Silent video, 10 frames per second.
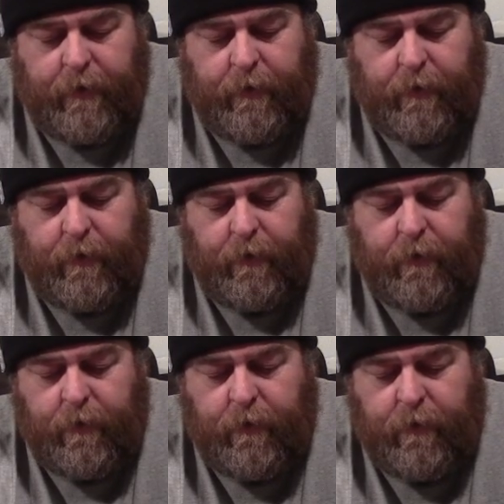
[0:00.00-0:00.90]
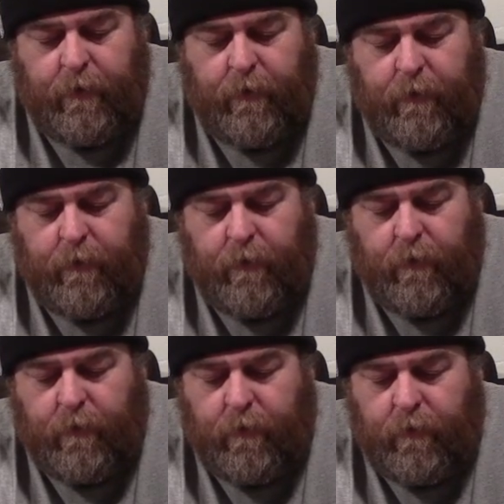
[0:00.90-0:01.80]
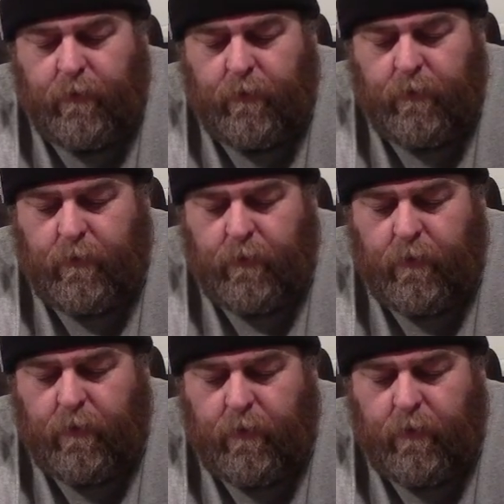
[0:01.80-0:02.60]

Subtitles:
No one is speaking in this clip.